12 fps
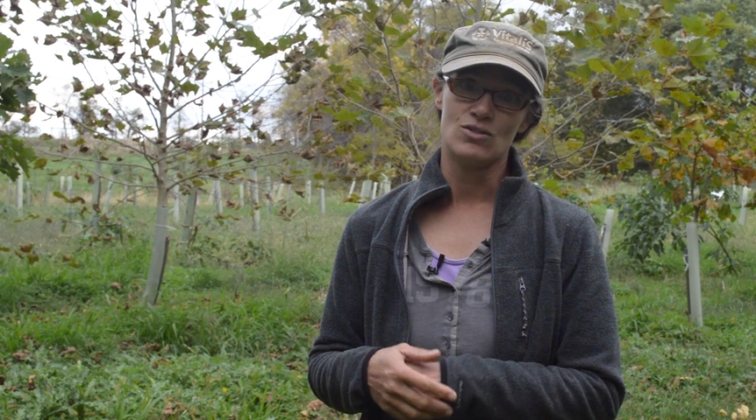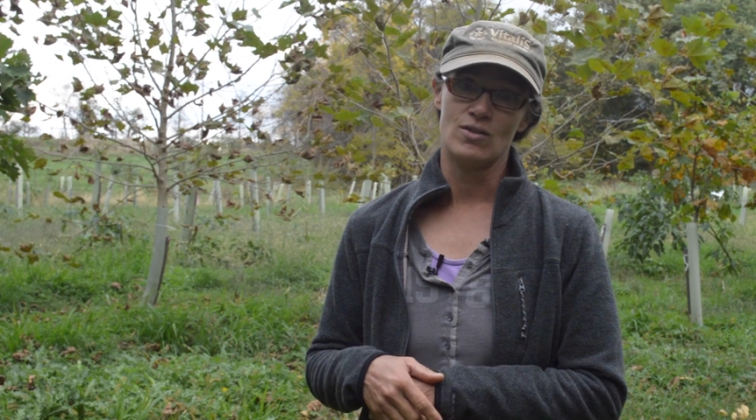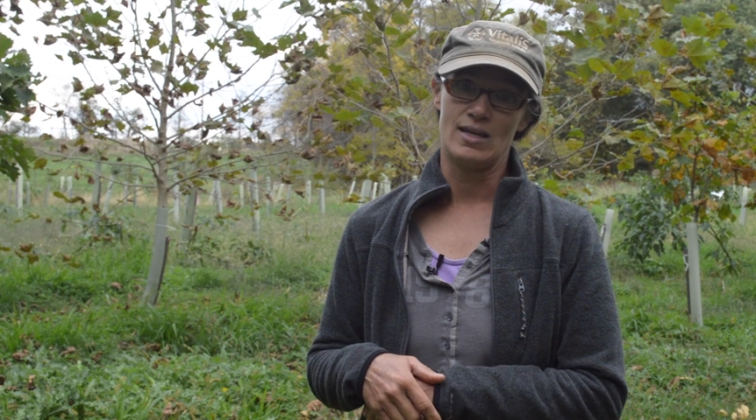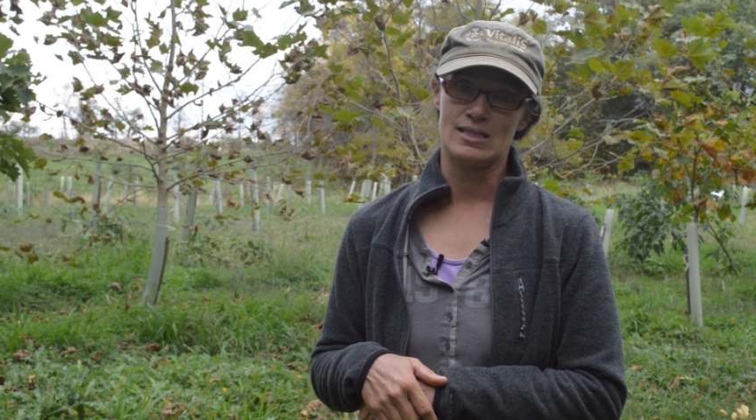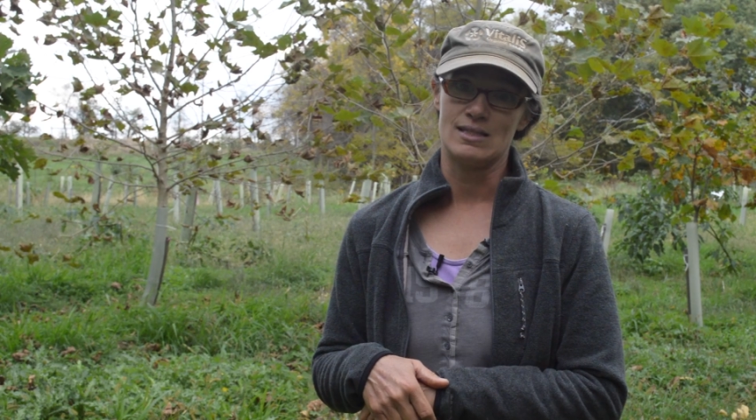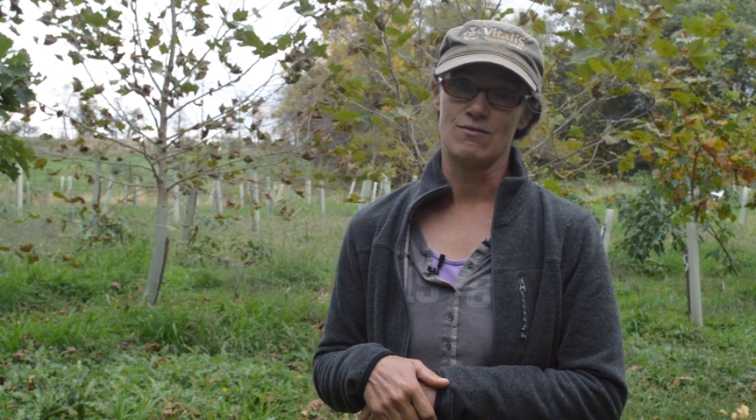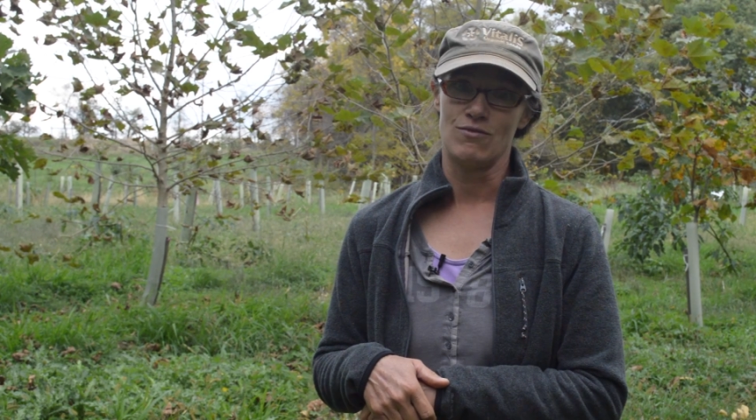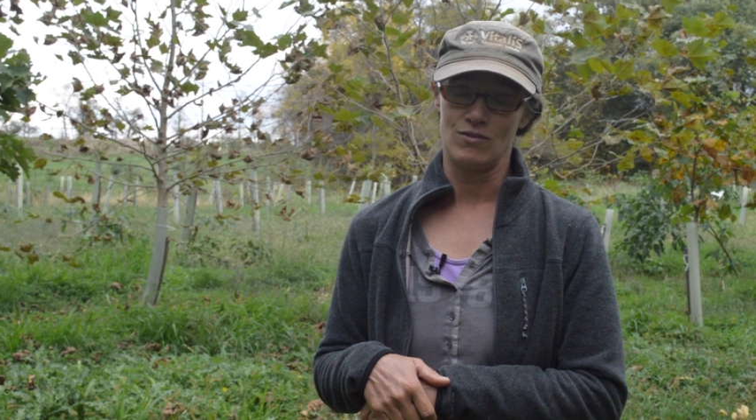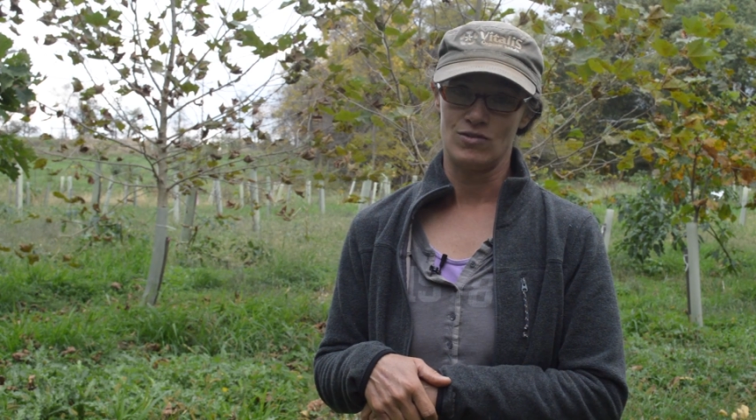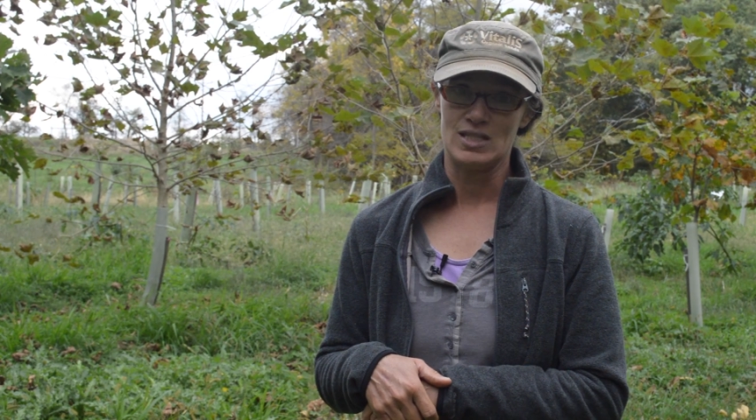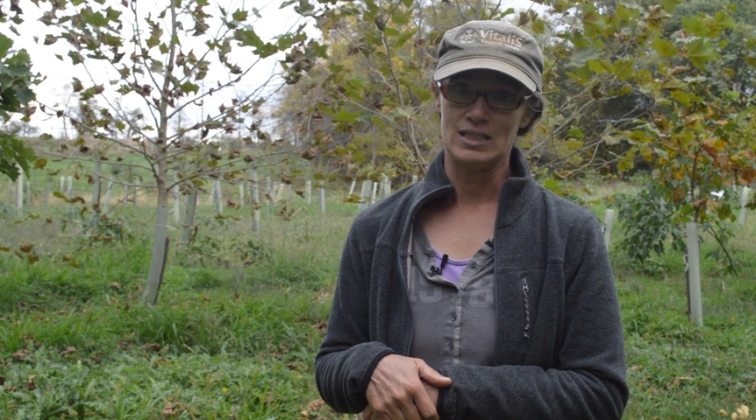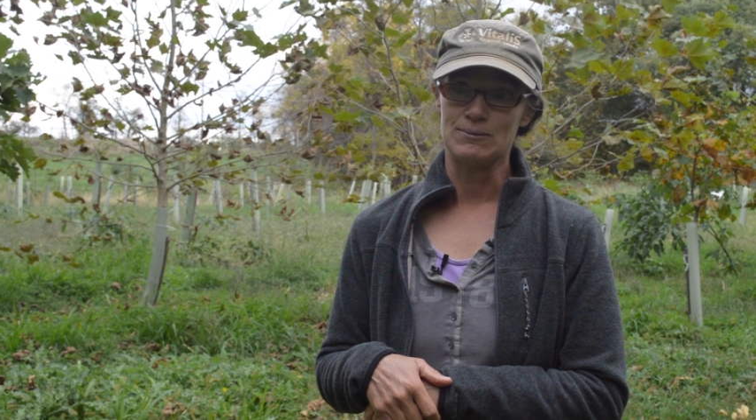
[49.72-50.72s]

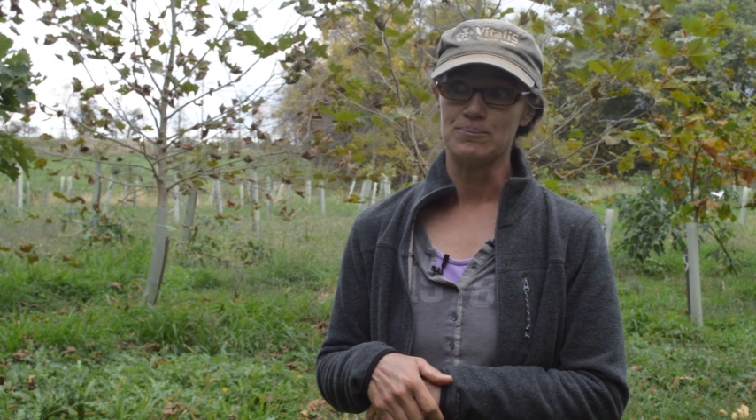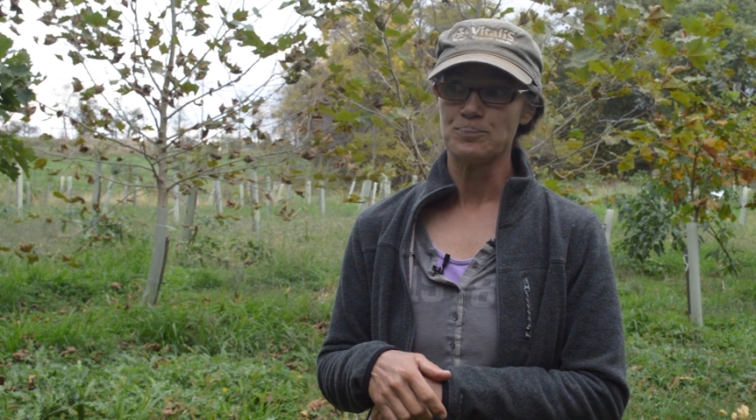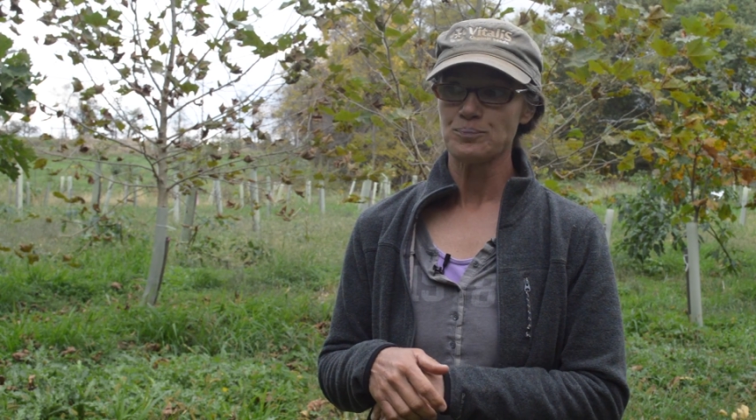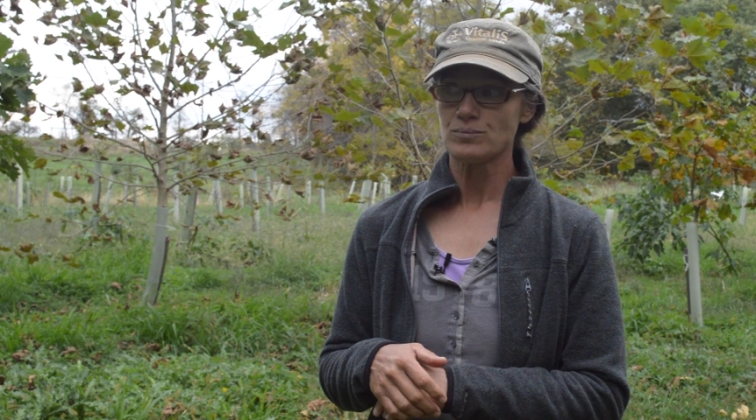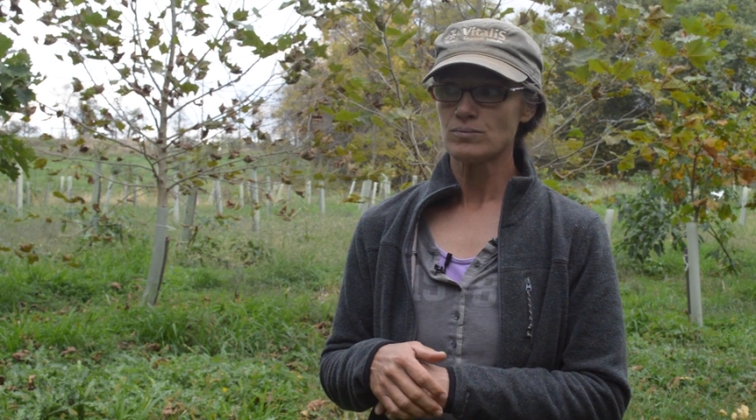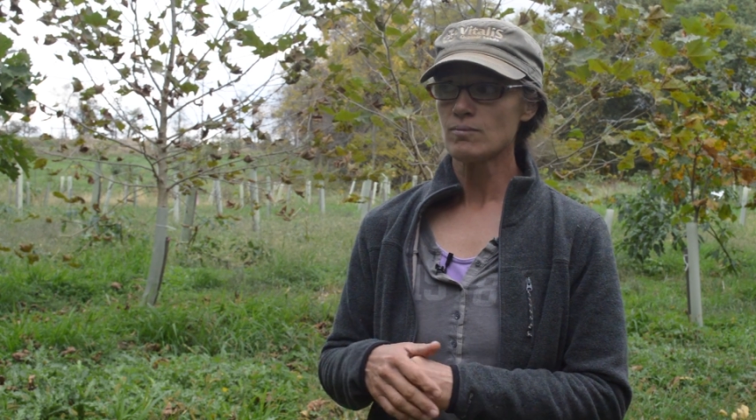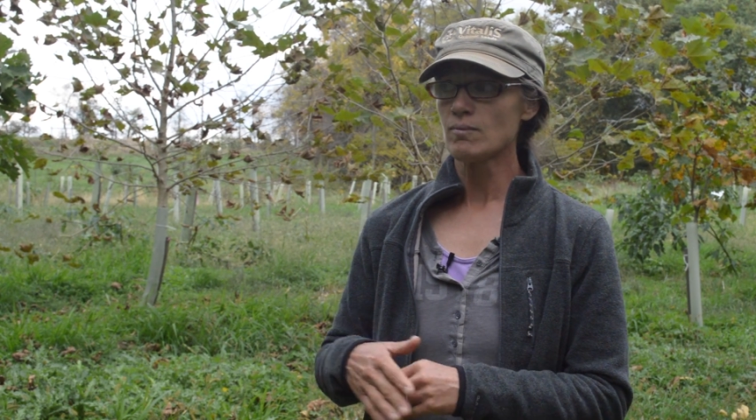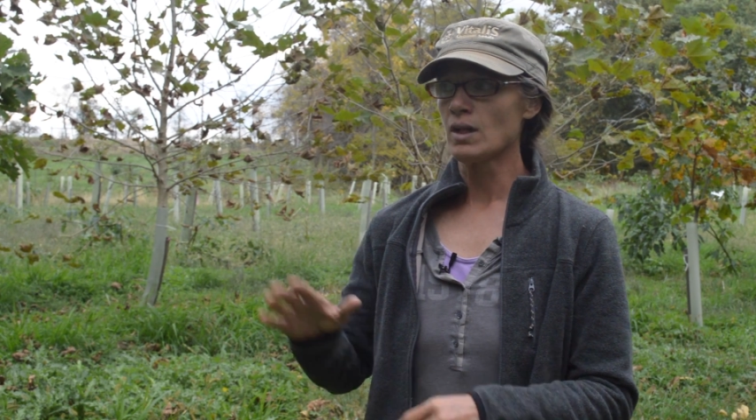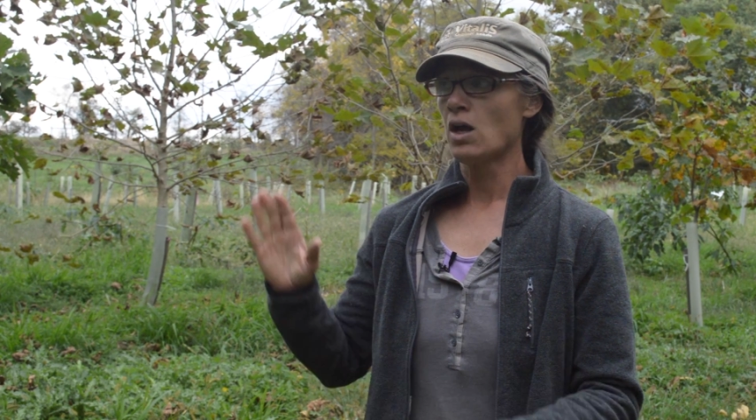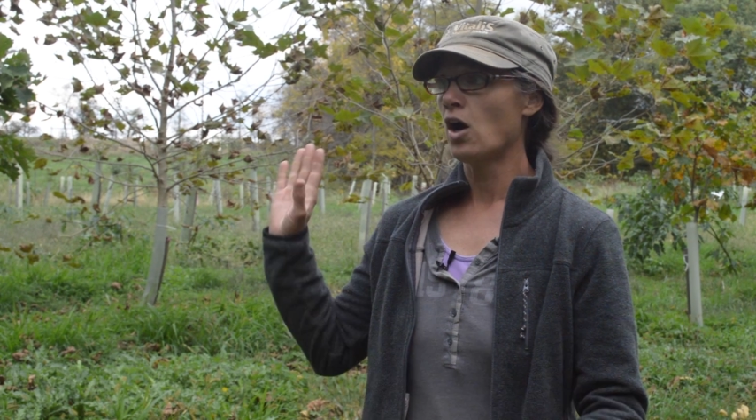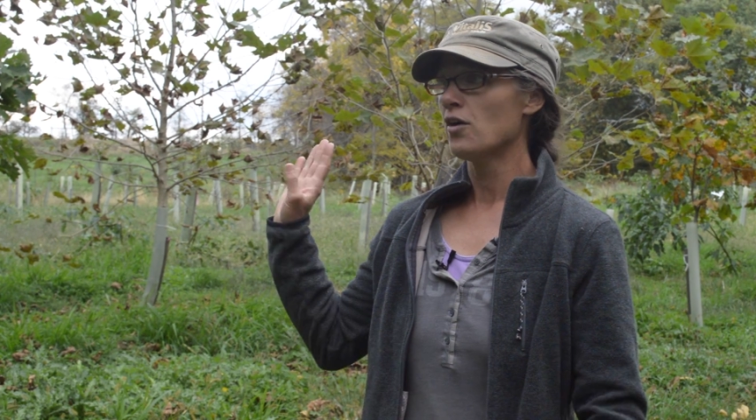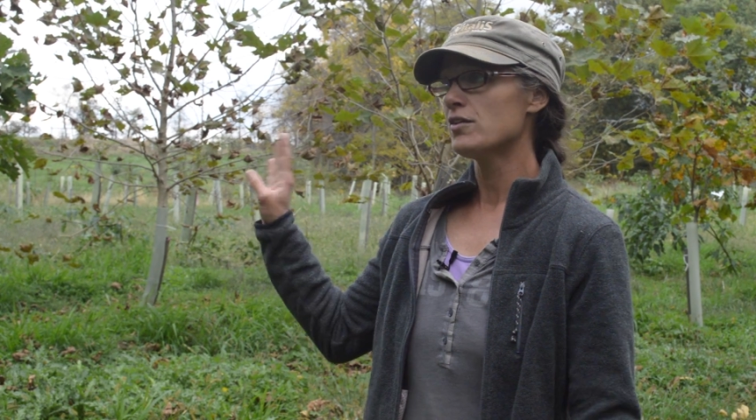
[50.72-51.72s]
2015.
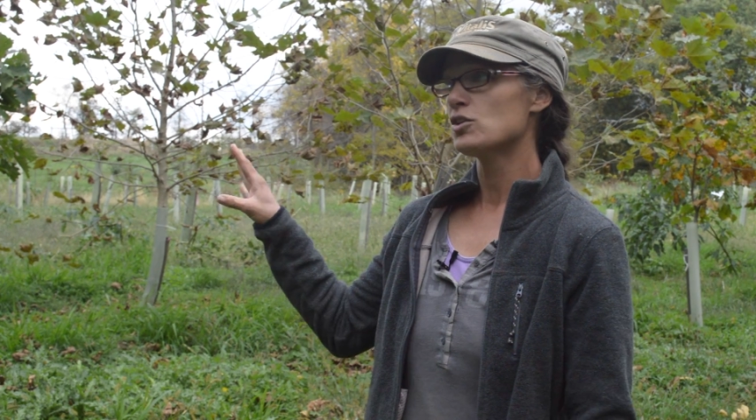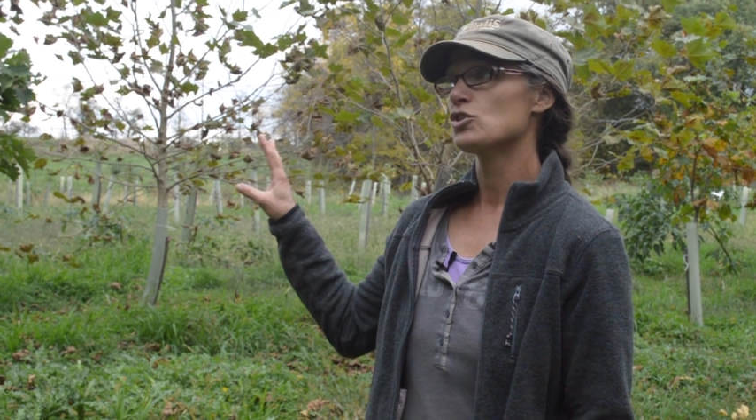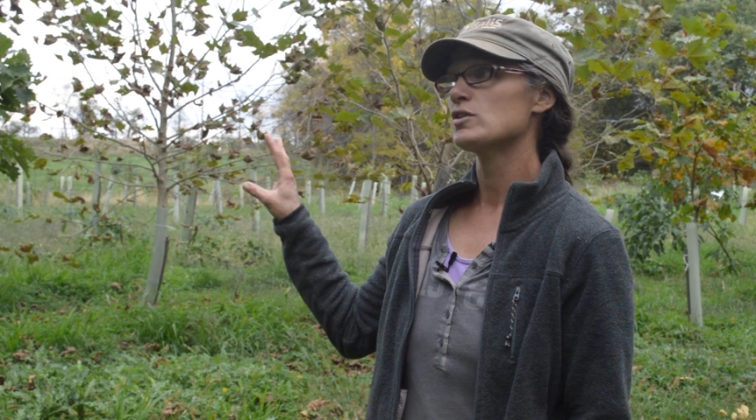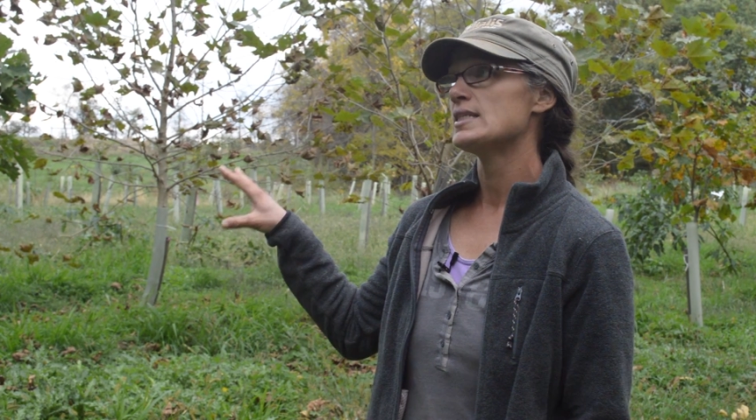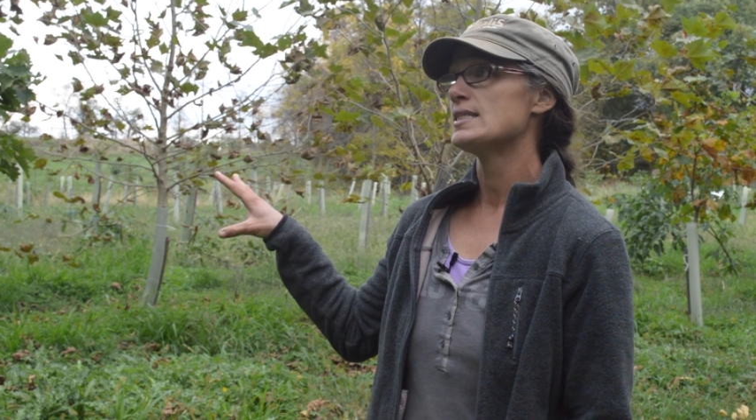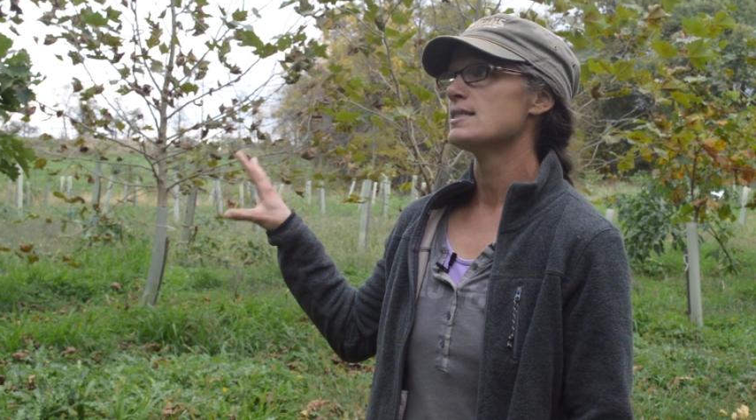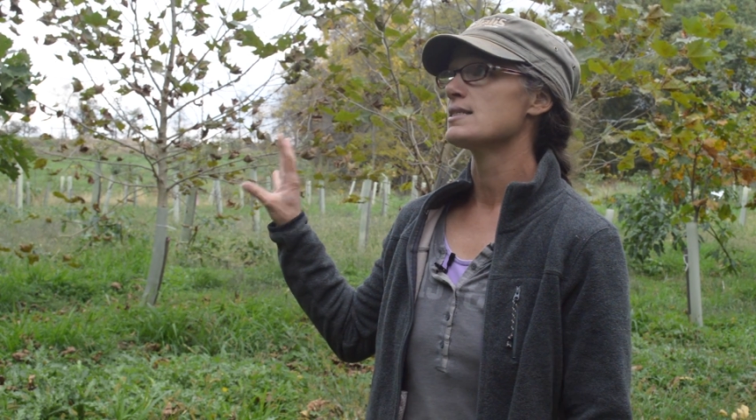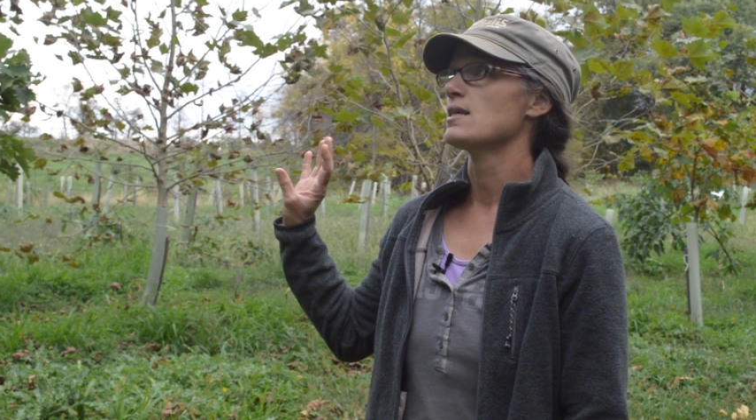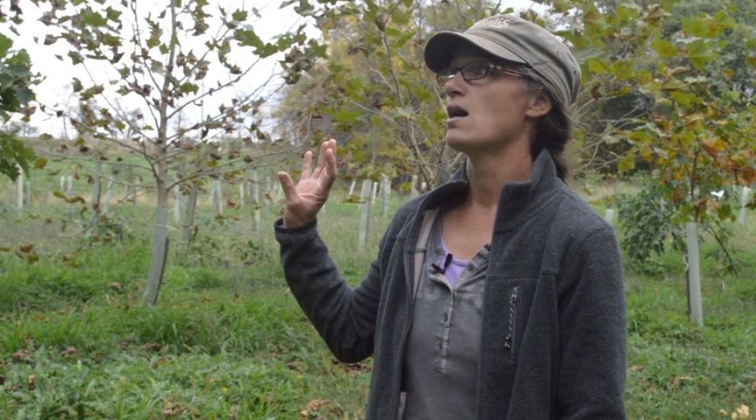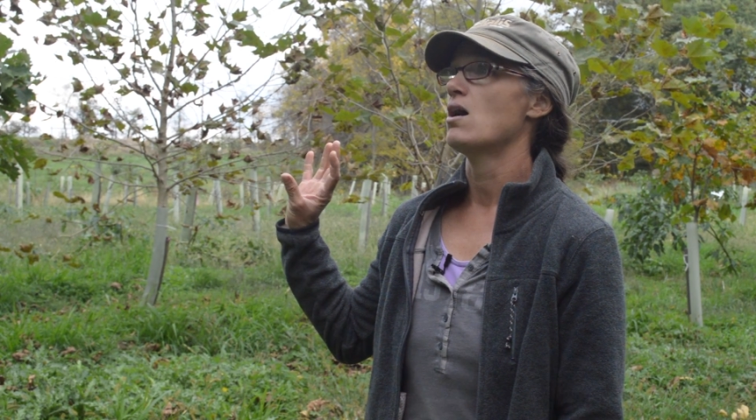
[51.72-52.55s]
All the trees